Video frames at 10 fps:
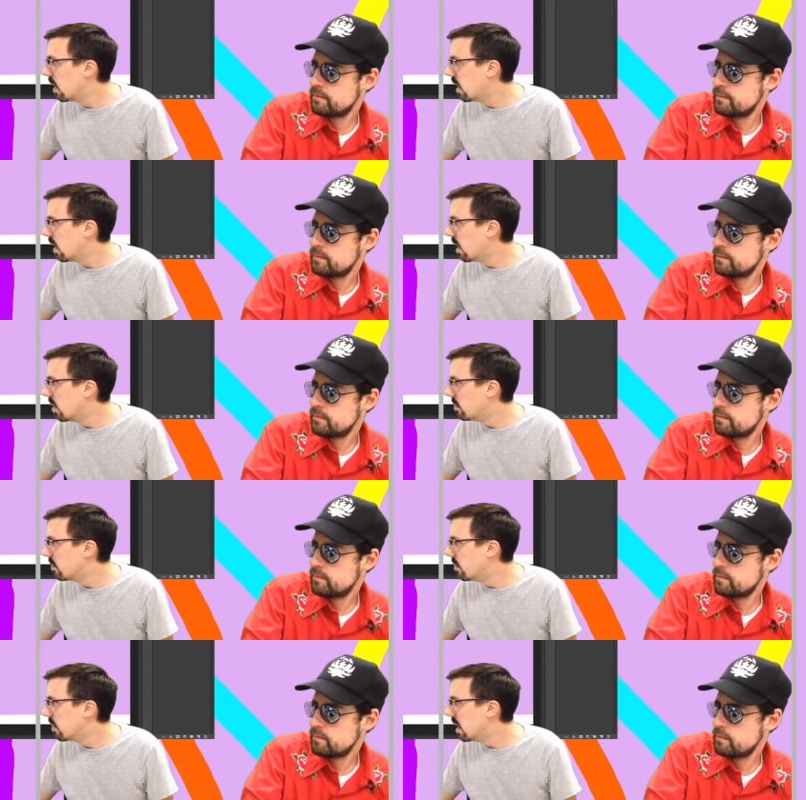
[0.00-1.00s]

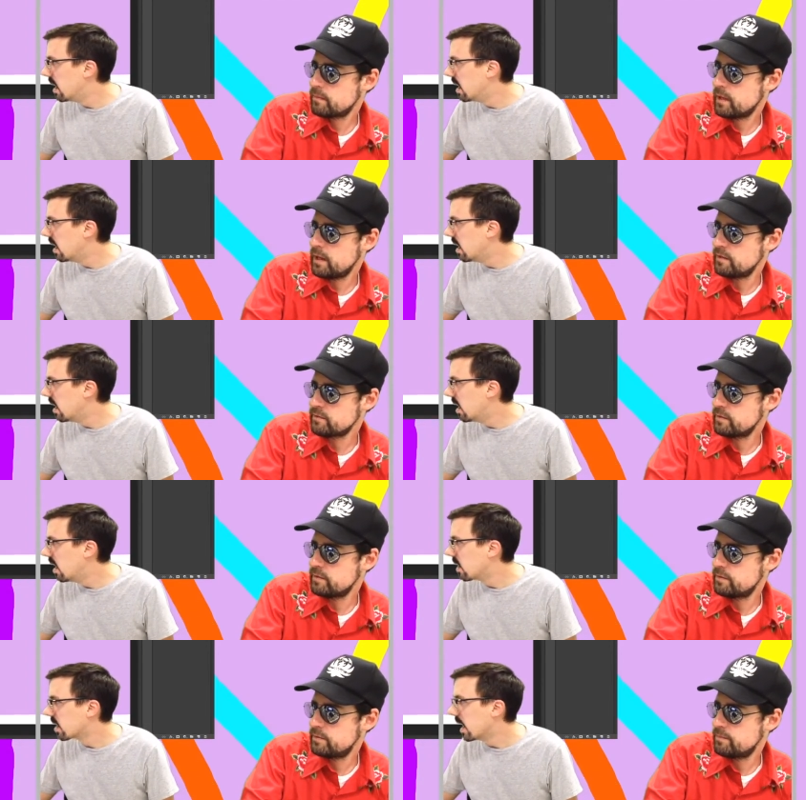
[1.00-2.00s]
Speaker 1: Um, yeah, that's good.
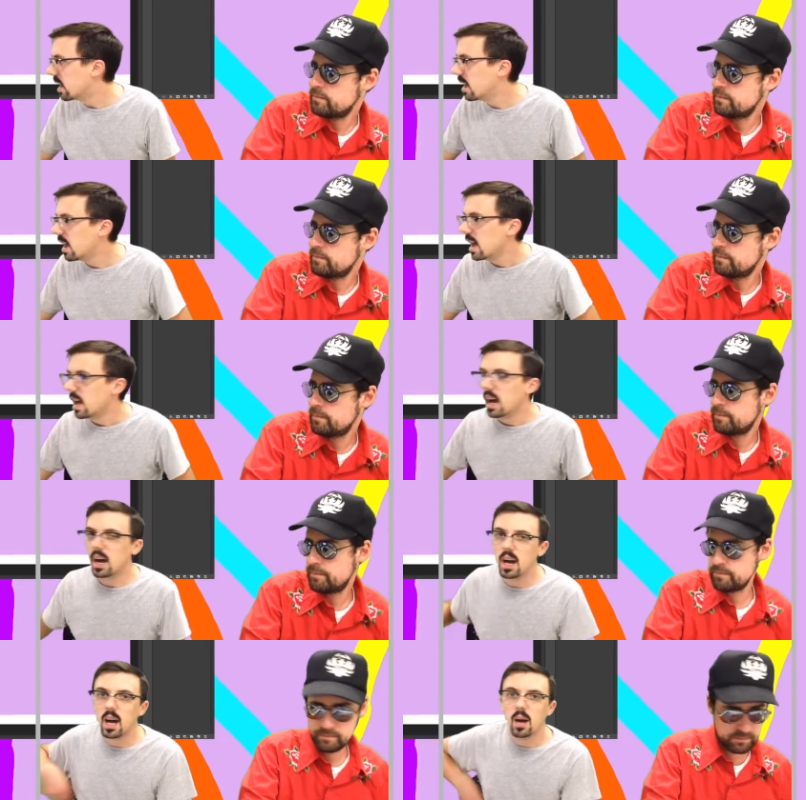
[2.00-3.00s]
Okay. Mm-hmm.
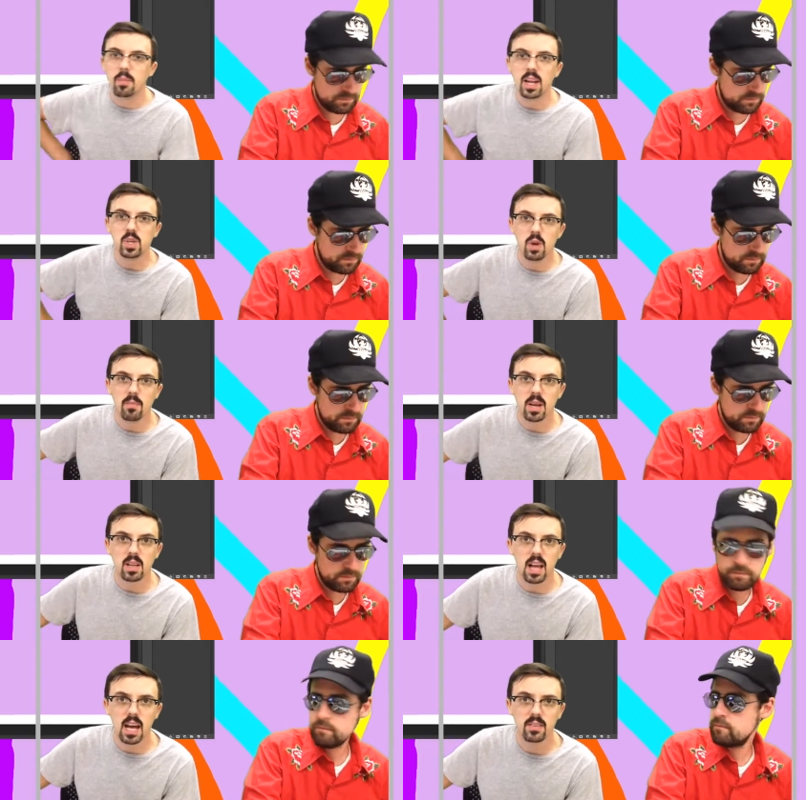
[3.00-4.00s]
Uh, but I do have my
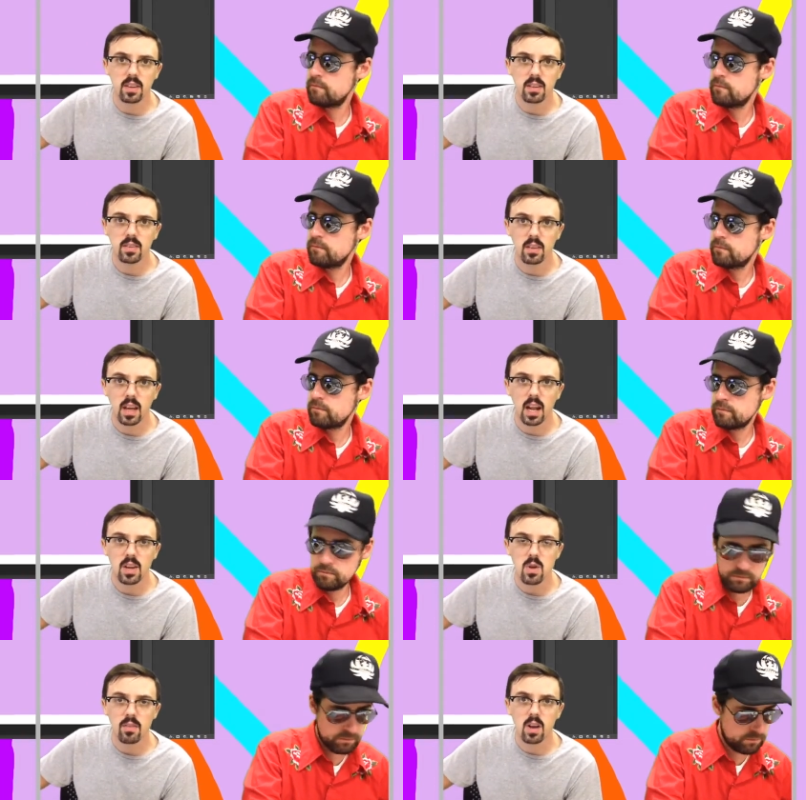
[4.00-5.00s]
classics and I
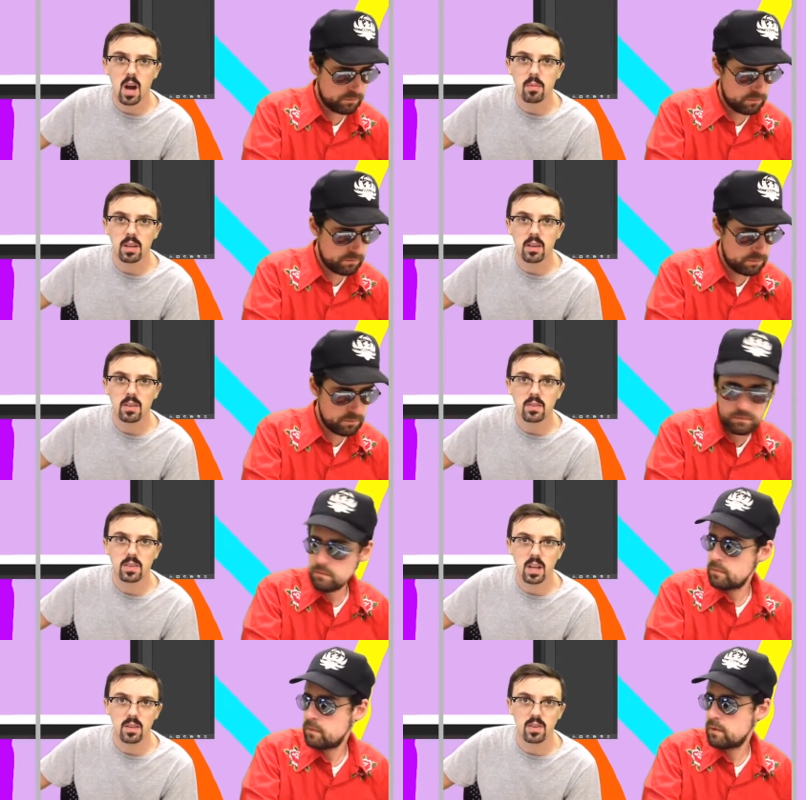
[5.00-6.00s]
do have comedies,
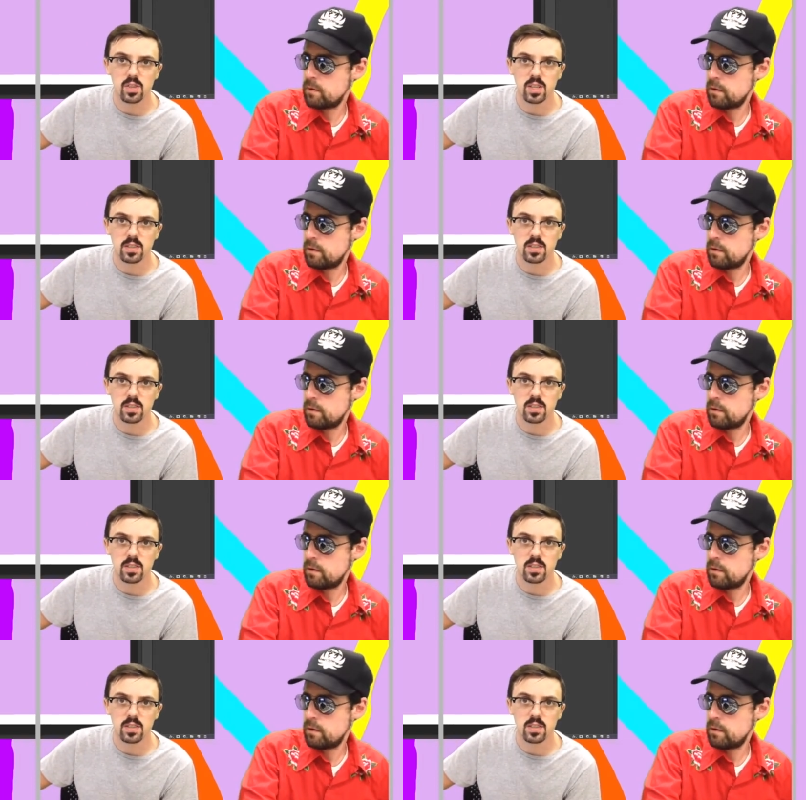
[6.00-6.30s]
television